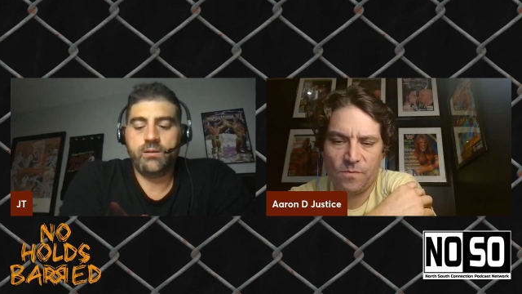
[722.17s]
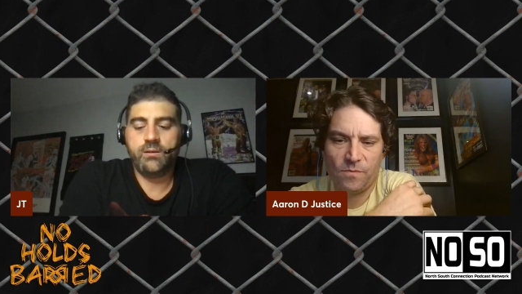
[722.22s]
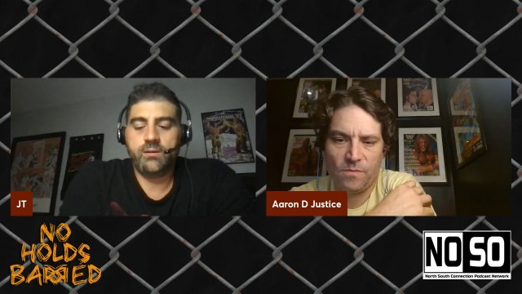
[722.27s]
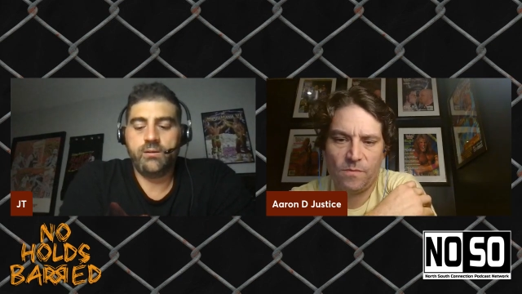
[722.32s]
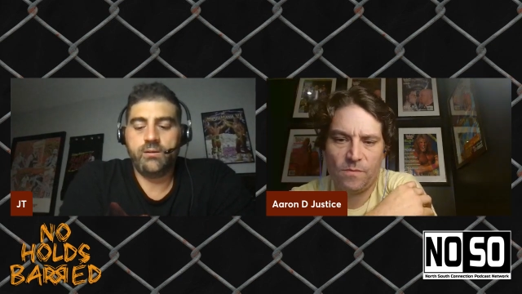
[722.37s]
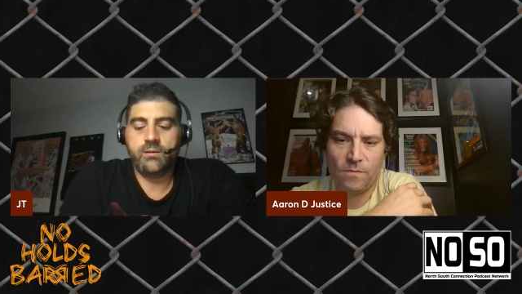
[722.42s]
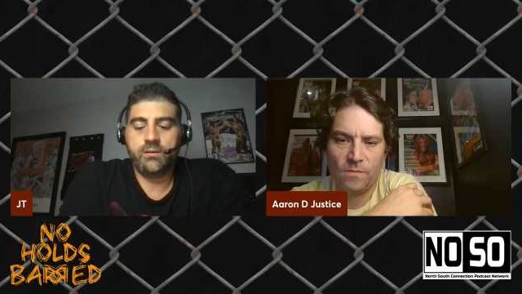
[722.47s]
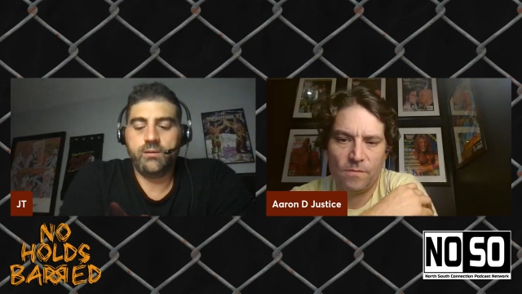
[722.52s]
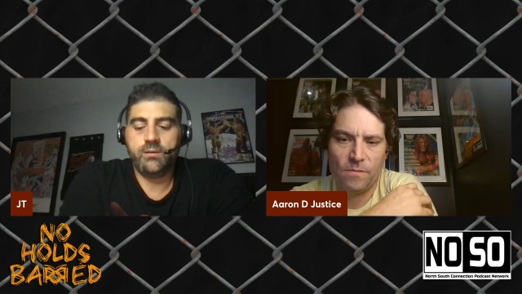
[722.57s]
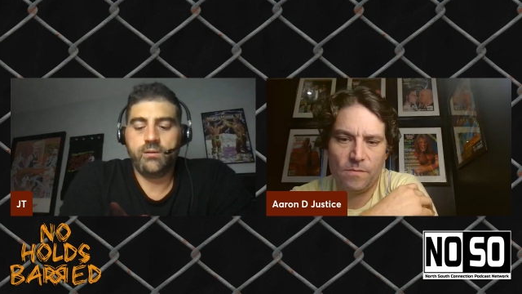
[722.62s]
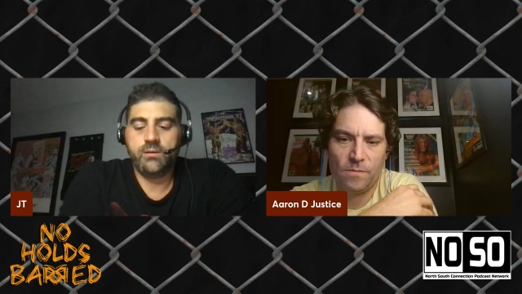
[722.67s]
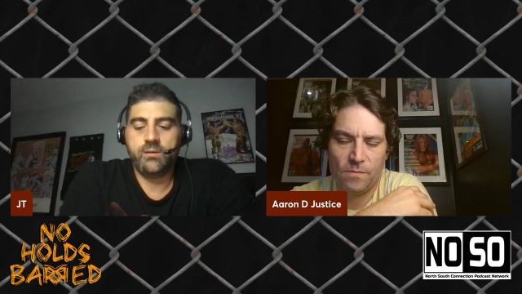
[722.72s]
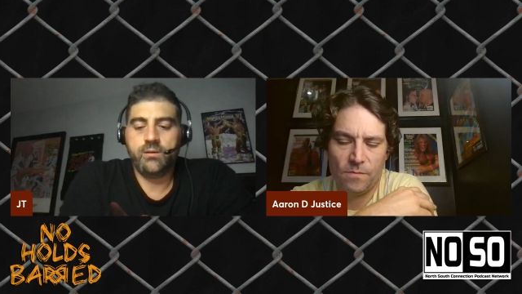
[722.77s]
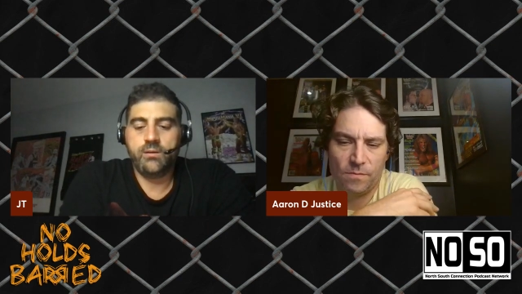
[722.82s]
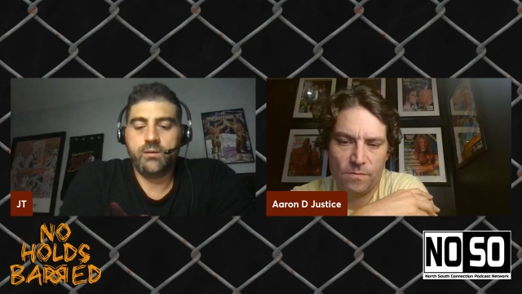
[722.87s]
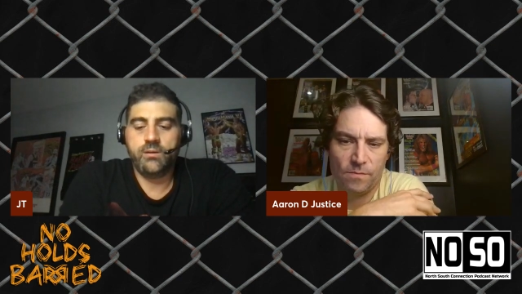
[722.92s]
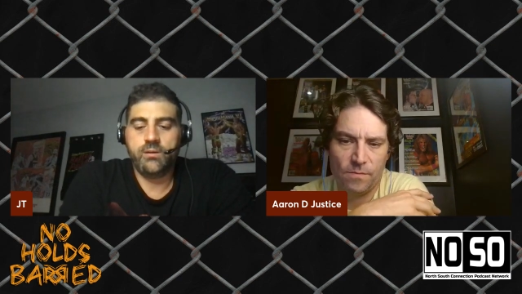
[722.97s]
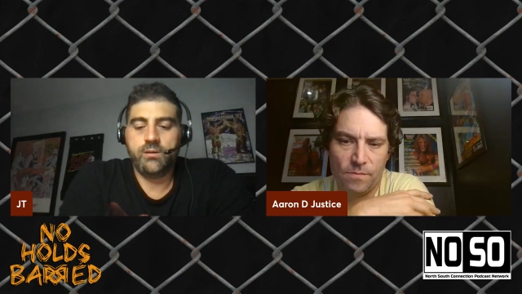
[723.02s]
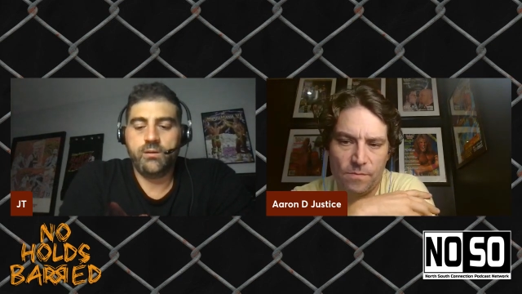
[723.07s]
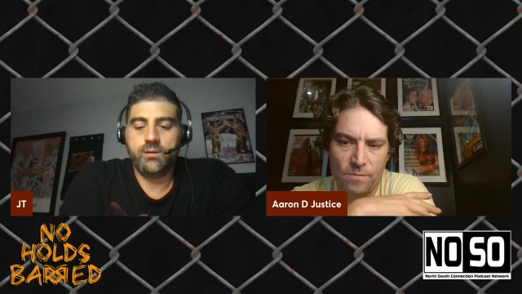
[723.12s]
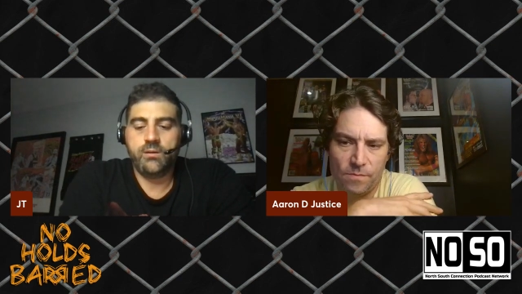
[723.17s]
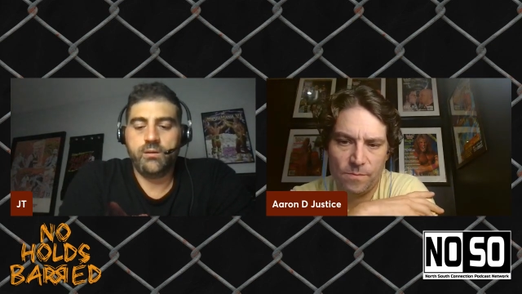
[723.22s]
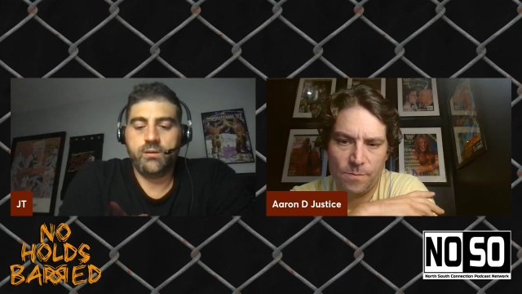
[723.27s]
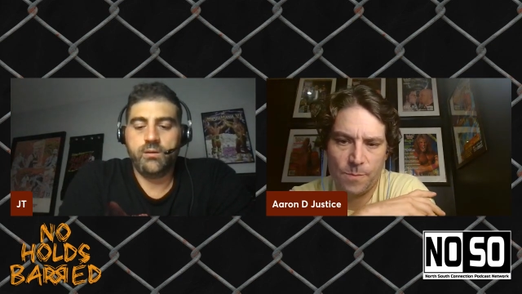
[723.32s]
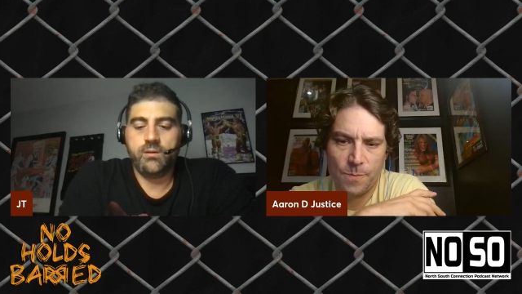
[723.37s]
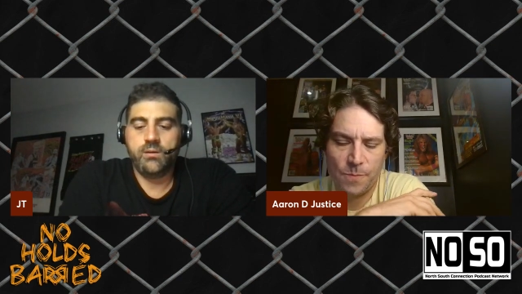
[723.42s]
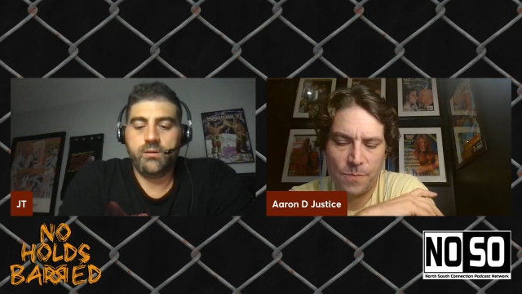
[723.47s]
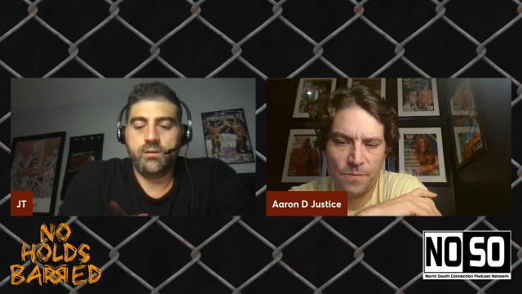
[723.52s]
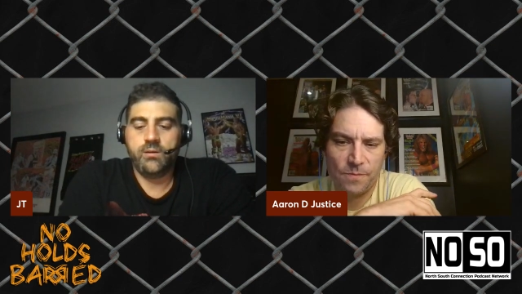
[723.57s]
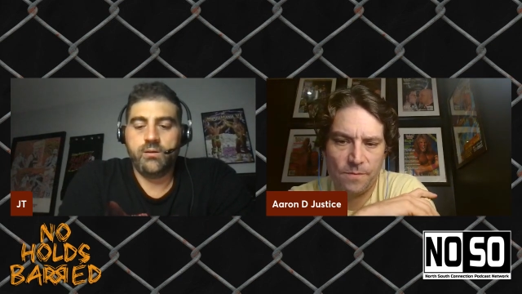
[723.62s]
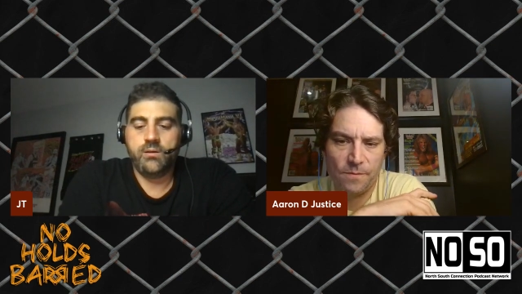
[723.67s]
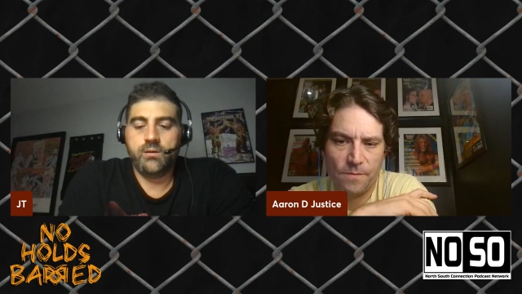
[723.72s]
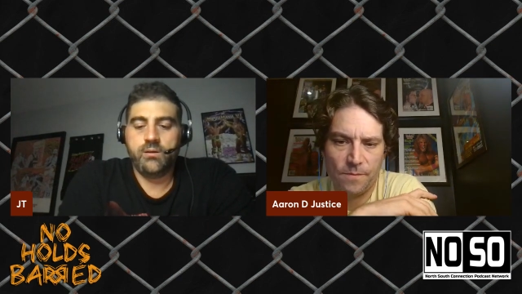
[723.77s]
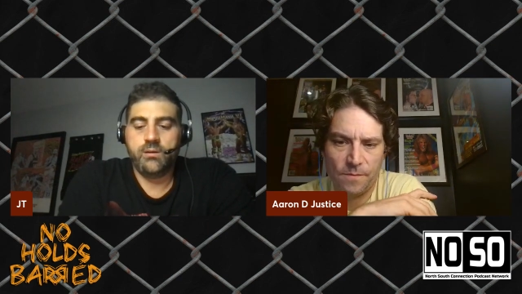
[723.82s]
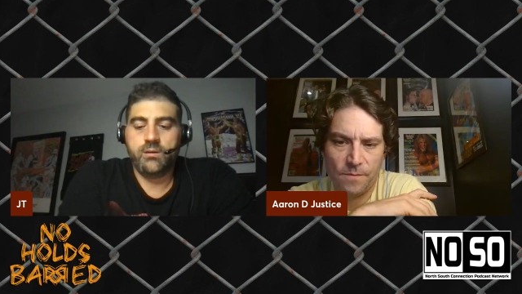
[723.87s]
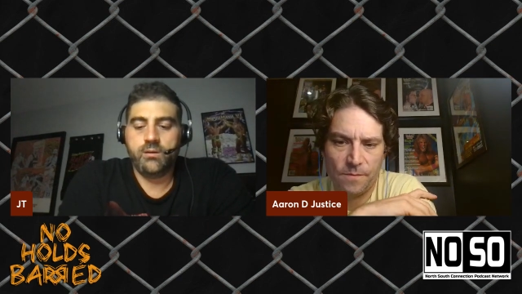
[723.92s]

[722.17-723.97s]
[no speech]